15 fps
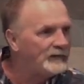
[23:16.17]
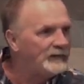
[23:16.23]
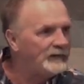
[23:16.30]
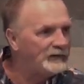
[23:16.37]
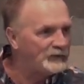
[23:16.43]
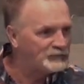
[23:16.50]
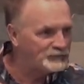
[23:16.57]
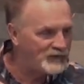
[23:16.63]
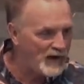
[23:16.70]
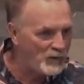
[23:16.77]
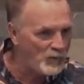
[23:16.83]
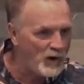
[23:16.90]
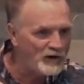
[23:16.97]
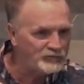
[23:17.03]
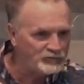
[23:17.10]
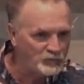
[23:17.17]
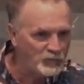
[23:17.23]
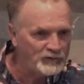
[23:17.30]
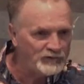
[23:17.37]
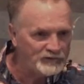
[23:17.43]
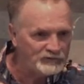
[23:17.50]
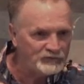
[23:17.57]
He goes, now watch
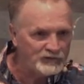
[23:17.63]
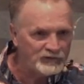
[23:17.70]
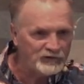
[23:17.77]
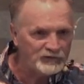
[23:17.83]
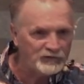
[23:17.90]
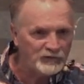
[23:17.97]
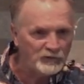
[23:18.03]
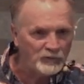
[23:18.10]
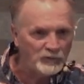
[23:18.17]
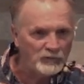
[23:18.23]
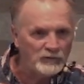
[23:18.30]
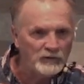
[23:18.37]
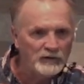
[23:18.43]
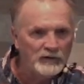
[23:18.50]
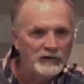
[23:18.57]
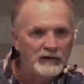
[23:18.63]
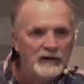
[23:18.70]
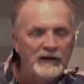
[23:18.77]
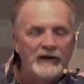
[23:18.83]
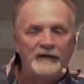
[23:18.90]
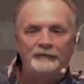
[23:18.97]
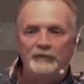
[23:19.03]
what he's going to do.
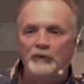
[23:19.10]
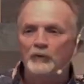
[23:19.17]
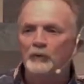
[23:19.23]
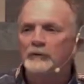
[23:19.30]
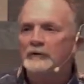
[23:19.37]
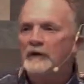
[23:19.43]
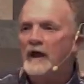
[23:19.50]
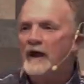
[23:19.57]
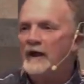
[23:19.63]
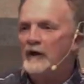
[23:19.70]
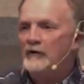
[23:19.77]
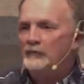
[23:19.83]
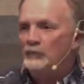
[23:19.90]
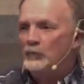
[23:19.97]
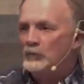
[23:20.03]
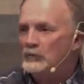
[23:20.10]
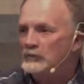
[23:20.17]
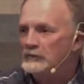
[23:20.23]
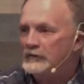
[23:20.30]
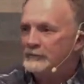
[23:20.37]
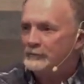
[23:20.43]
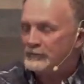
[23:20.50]
If you rely on
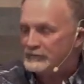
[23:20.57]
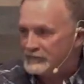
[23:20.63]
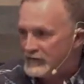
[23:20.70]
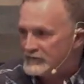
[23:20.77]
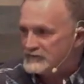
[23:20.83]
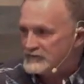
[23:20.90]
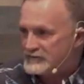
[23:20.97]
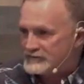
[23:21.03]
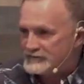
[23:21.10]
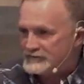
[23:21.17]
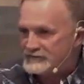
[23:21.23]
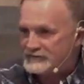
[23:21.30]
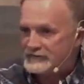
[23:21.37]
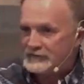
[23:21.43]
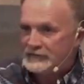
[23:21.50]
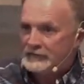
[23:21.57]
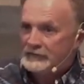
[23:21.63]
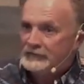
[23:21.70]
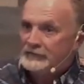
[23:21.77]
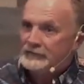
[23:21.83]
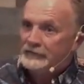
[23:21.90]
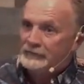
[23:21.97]
worldly possessions,
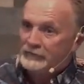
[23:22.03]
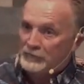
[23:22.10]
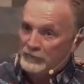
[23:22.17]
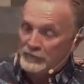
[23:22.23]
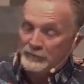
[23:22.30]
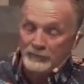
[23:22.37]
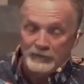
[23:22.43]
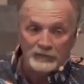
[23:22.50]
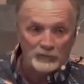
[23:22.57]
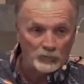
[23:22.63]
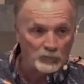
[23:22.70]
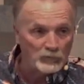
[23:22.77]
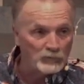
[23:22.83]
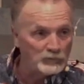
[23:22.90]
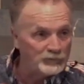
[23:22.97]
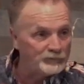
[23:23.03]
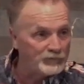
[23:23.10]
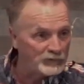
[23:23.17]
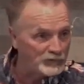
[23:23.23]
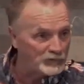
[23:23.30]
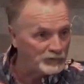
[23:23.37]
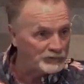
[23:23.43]
you're going to be in a world of
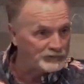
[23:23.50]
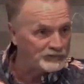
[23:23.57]
hurt.